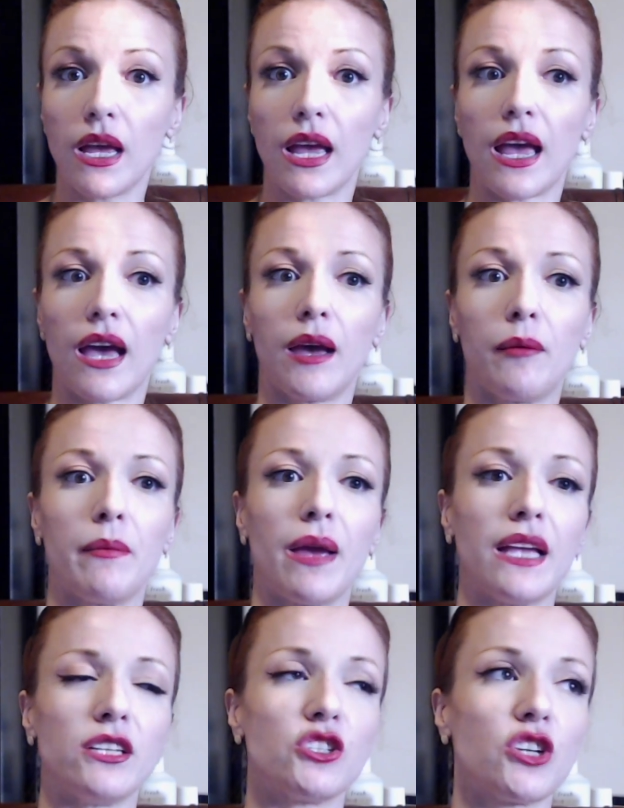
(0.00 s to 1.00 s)

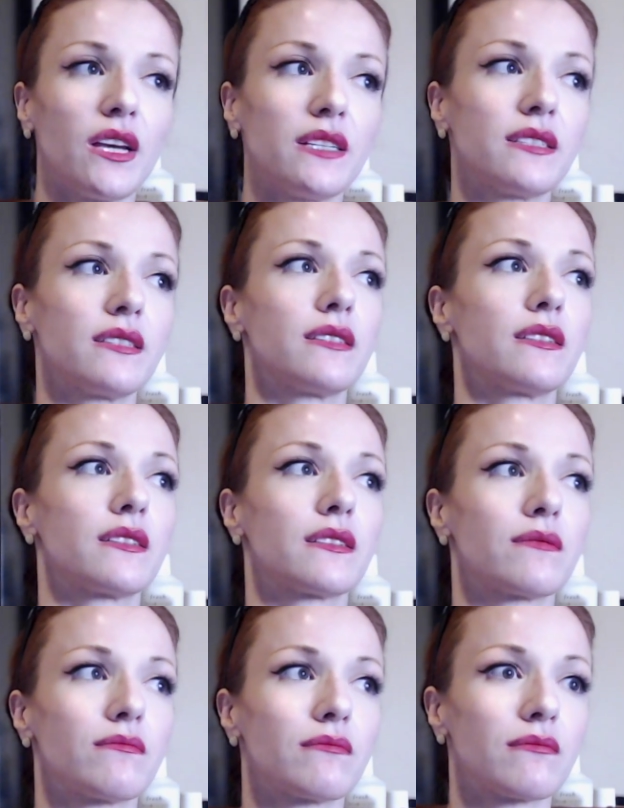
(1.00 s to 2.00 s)
And just
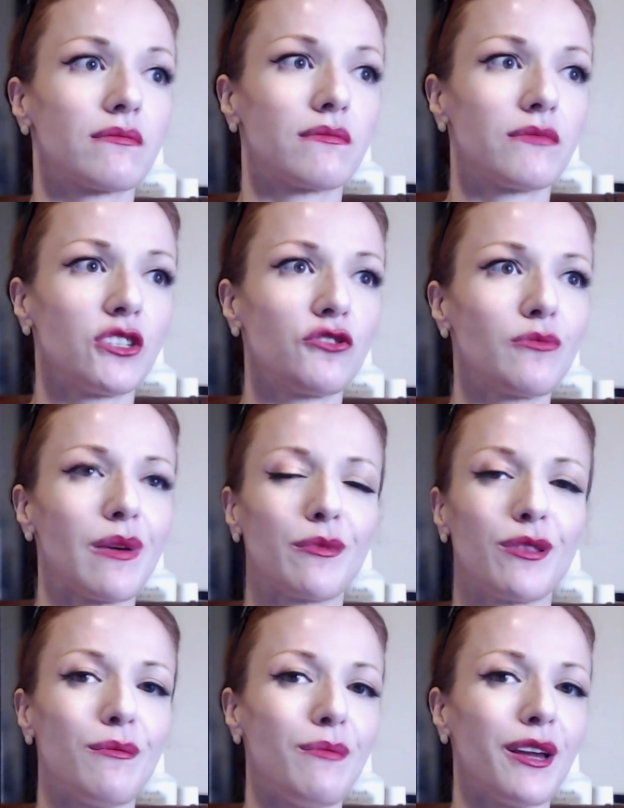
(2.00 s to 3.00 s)
remember
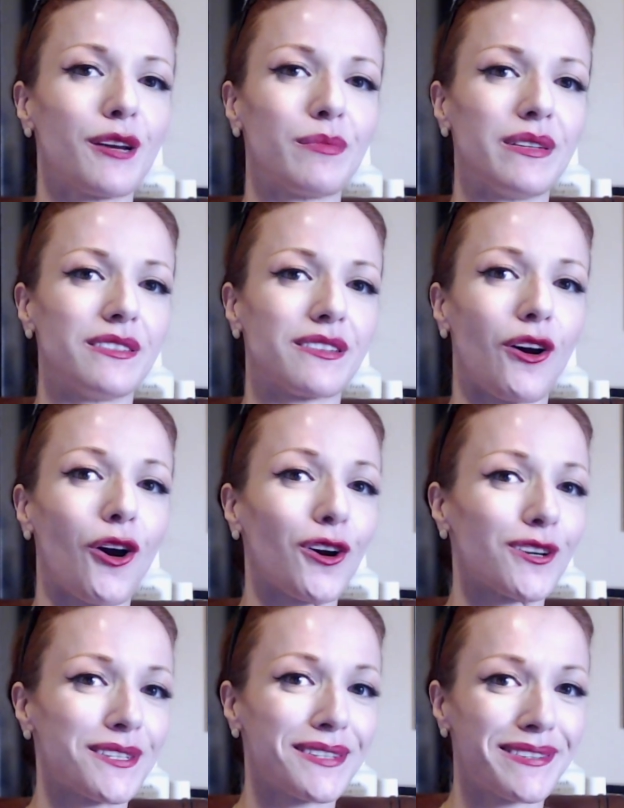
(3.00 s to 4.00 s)
that makeup is
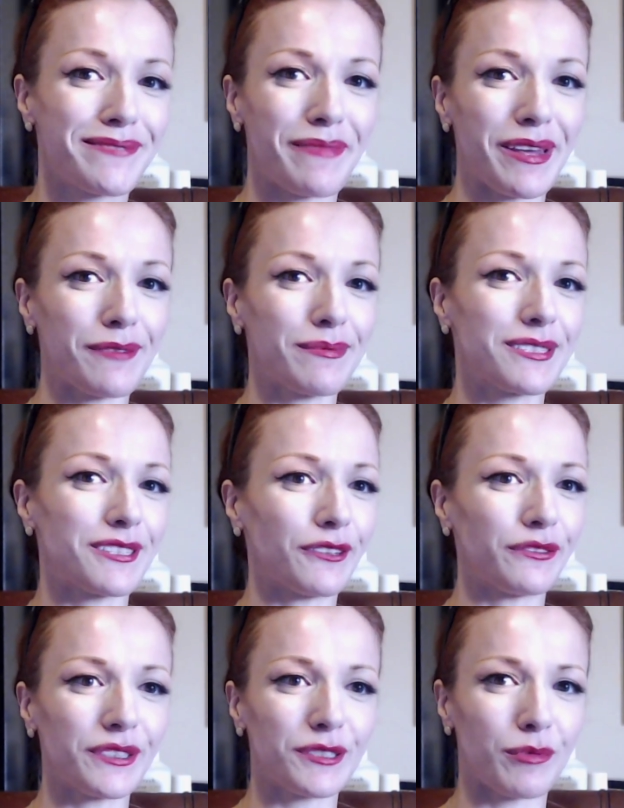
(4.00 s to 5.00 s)
art. Makeup is
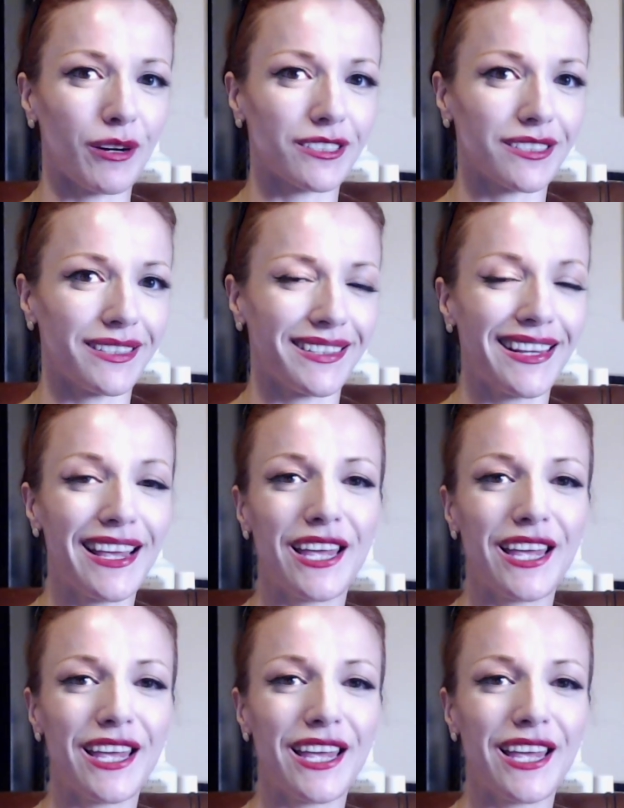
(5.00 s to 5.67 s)
self-expression.